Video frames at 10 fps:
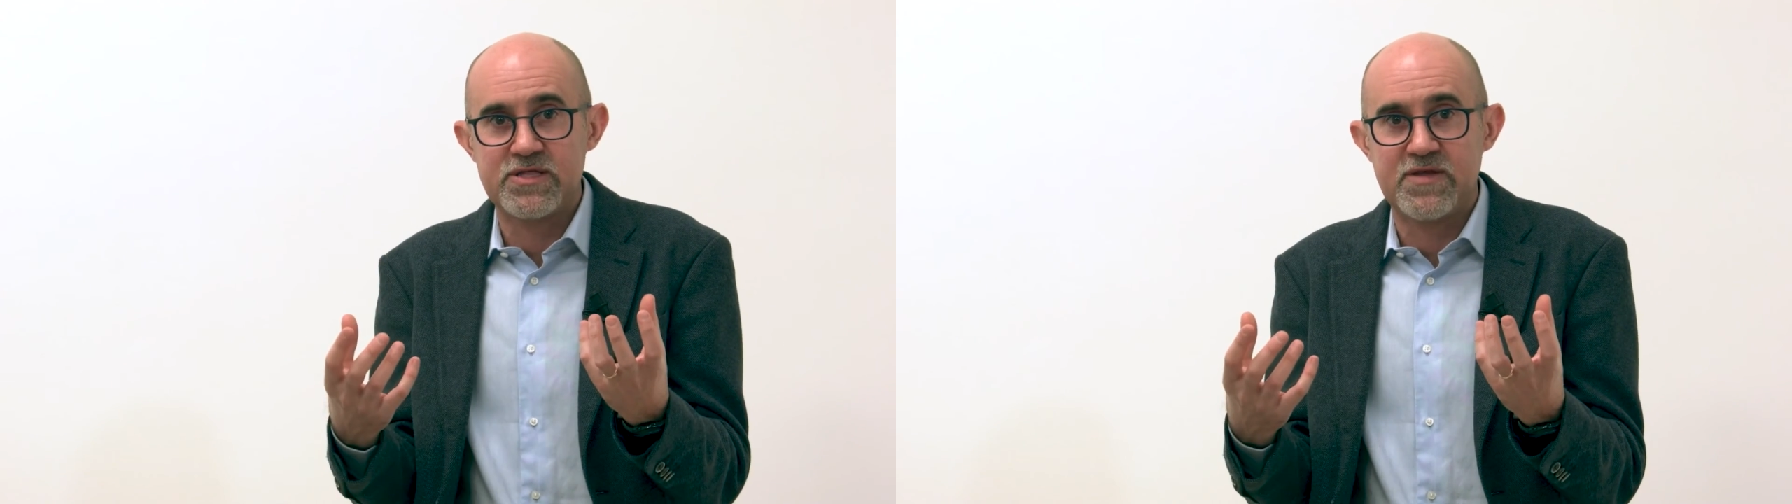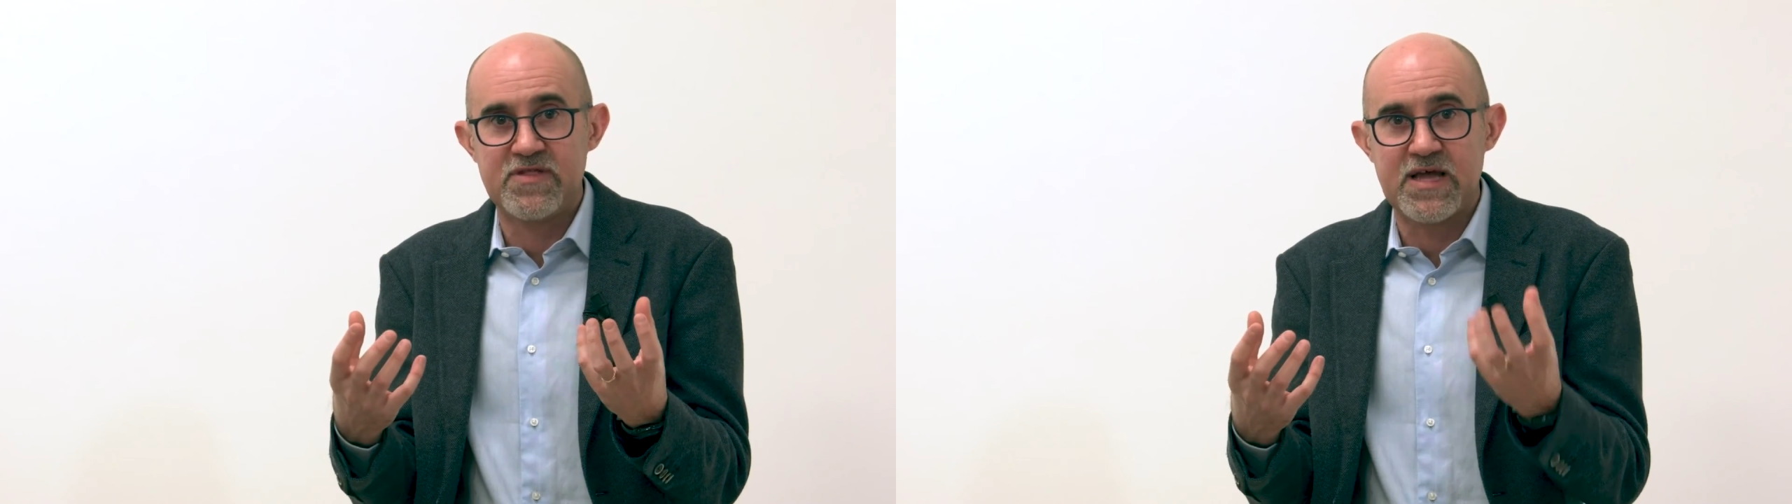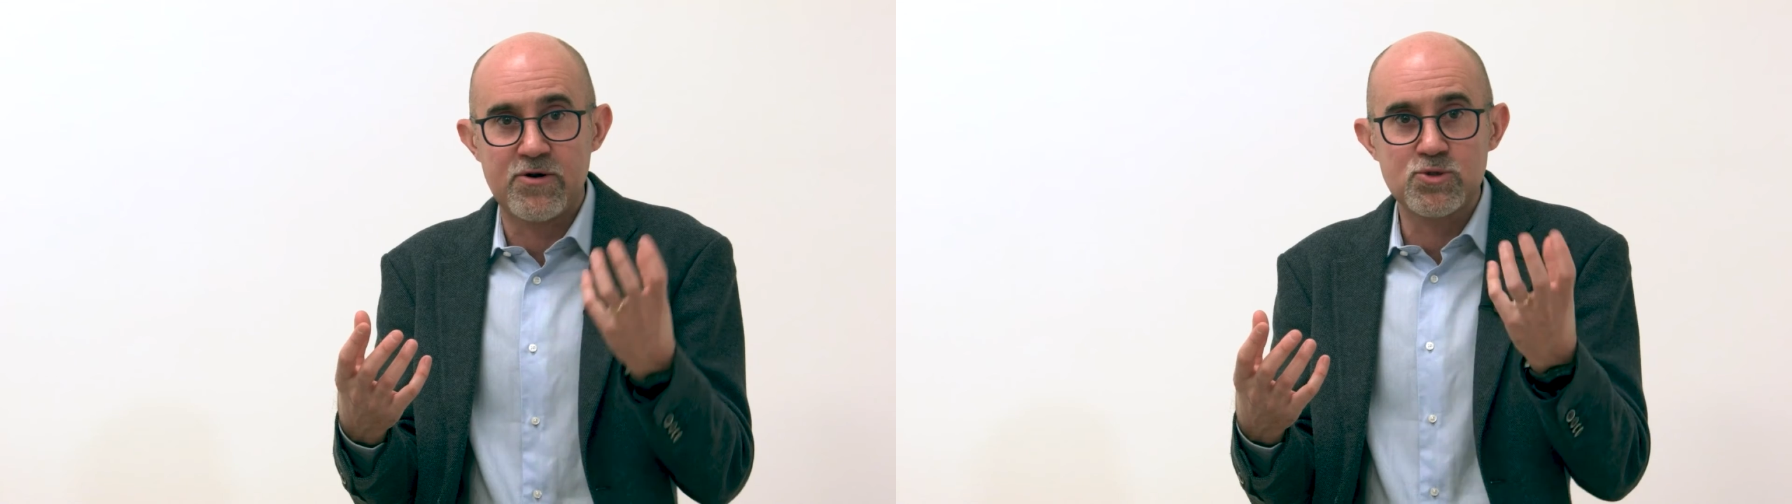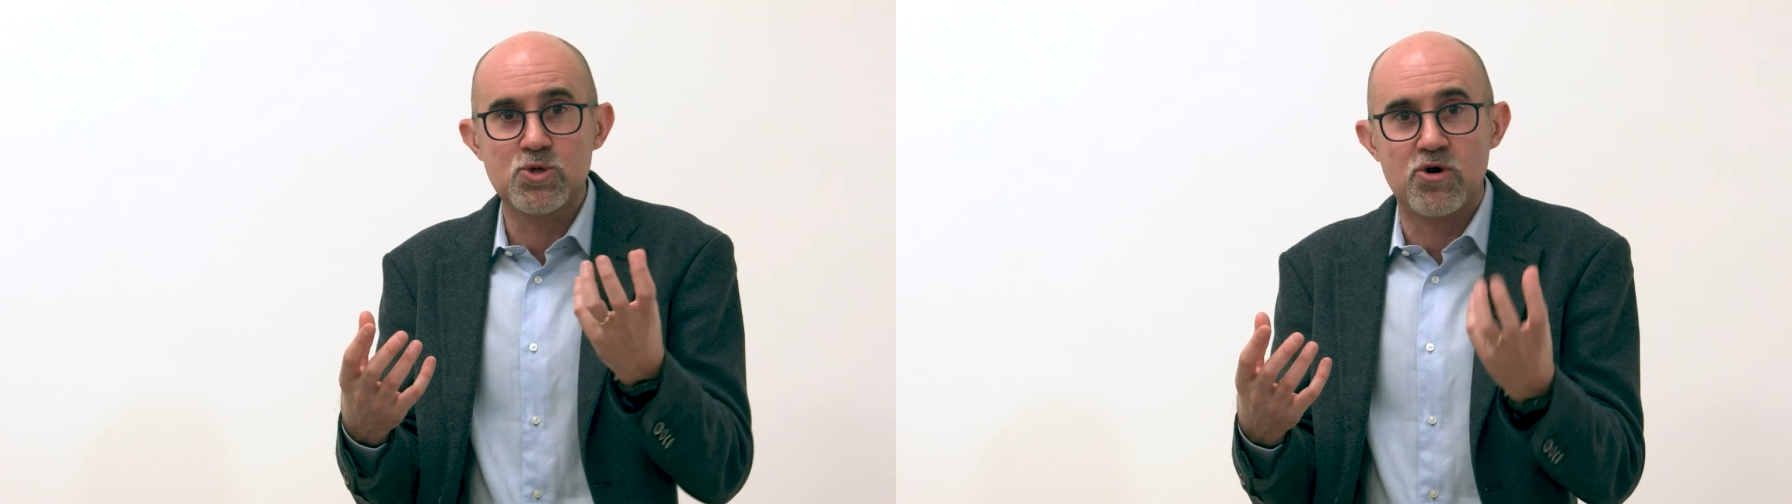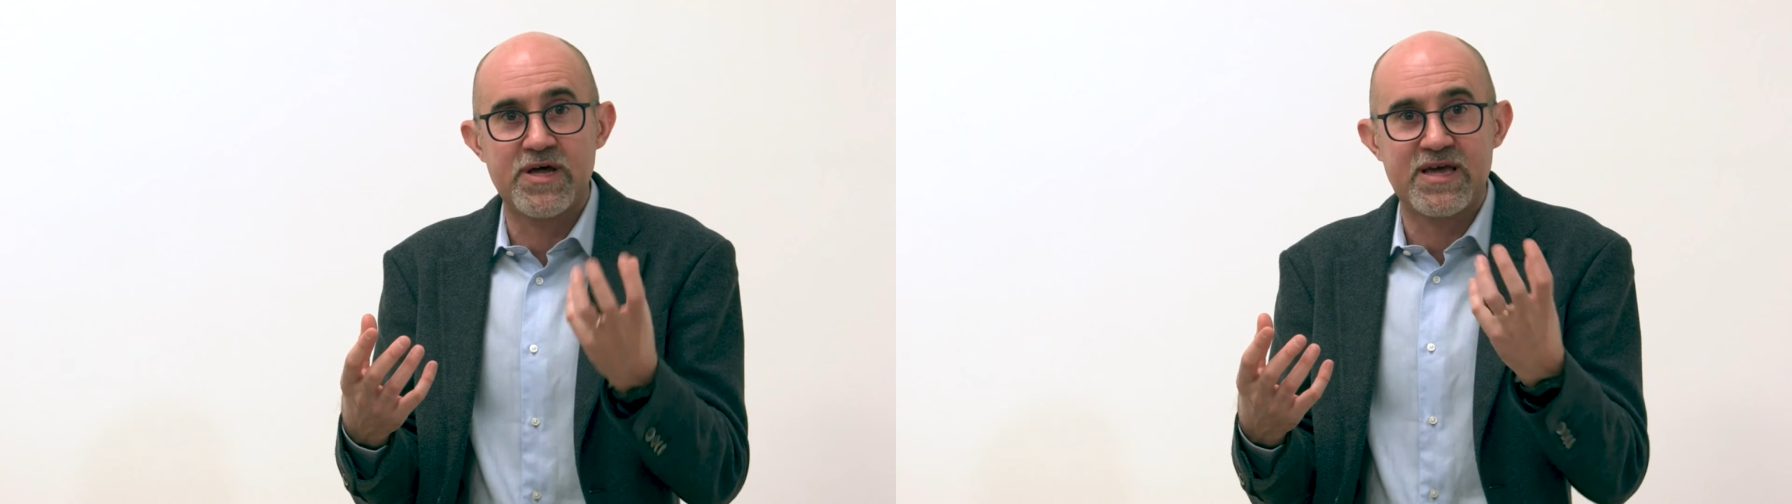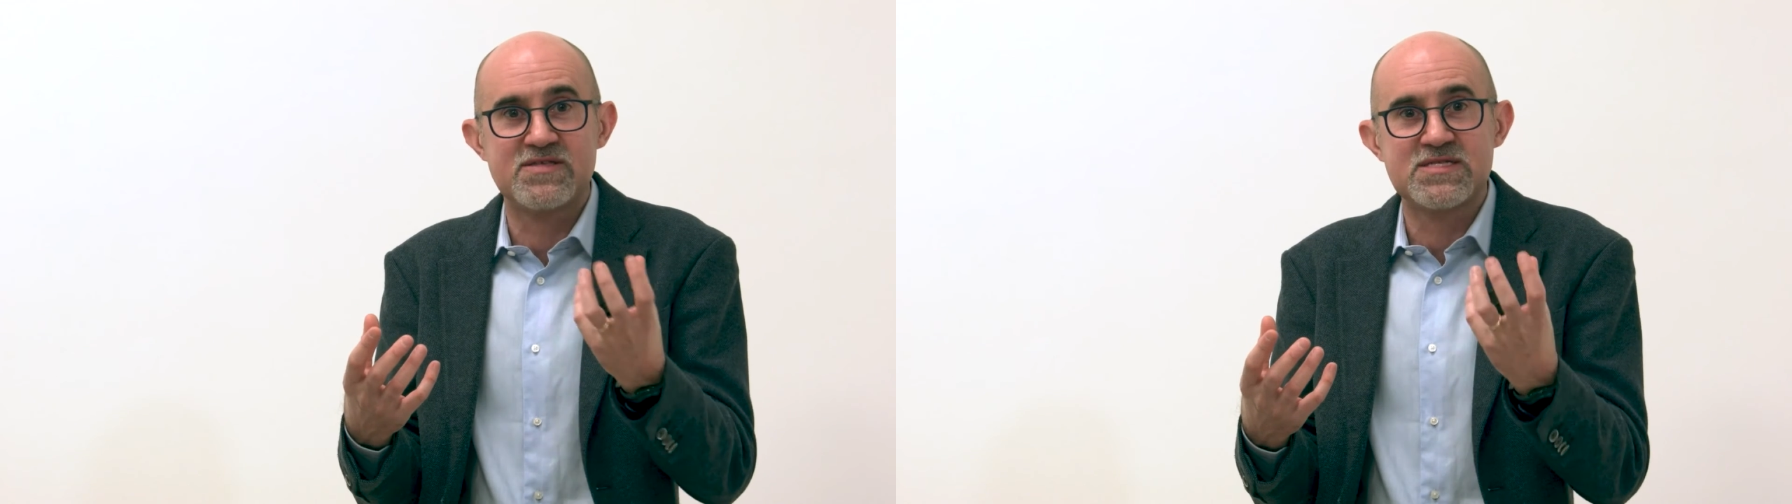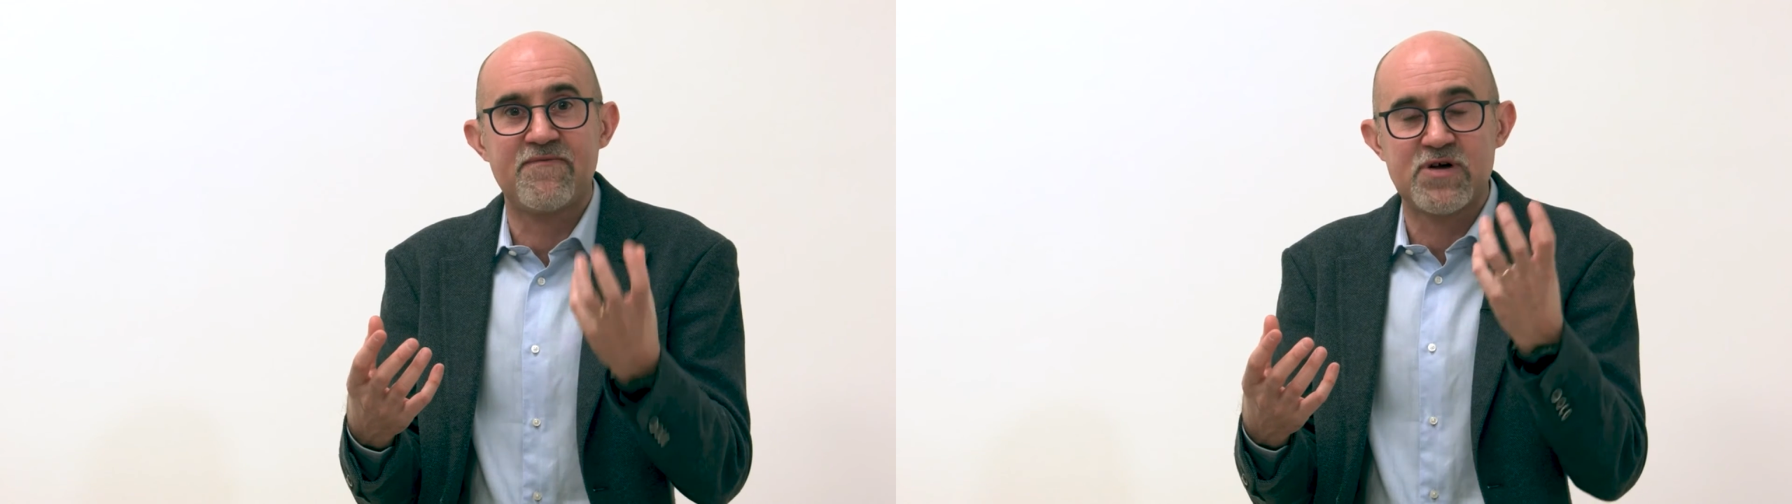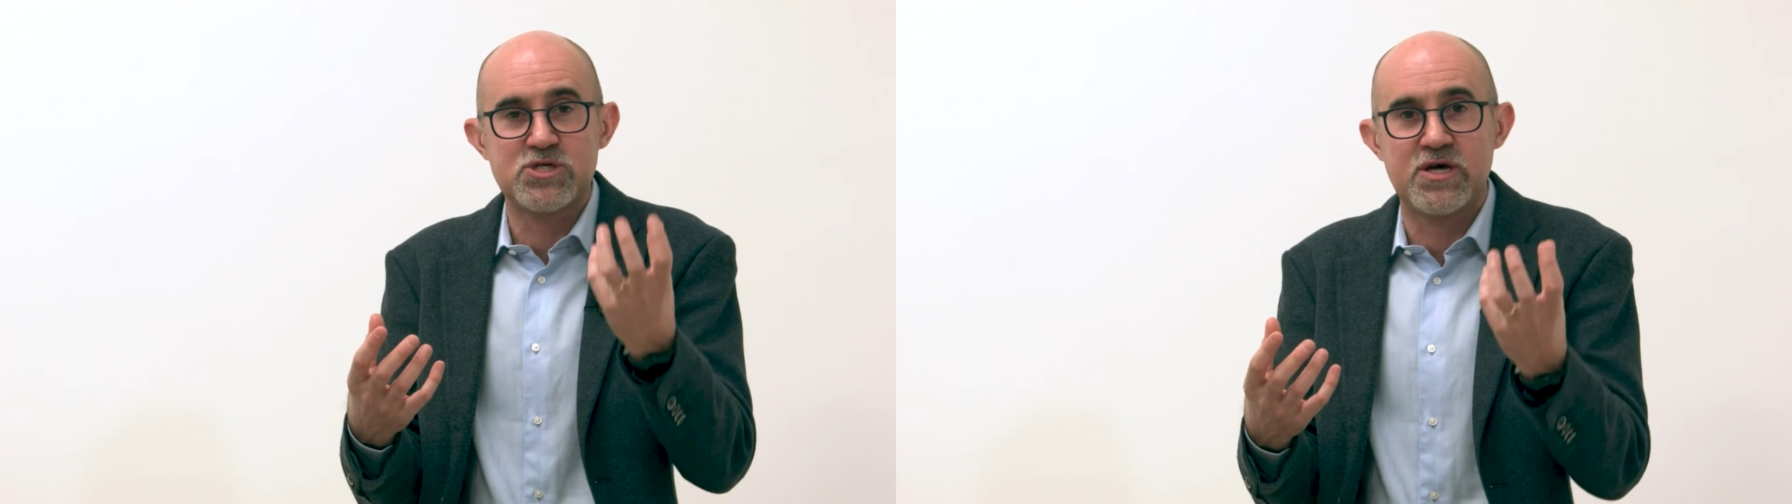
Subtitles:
community, not just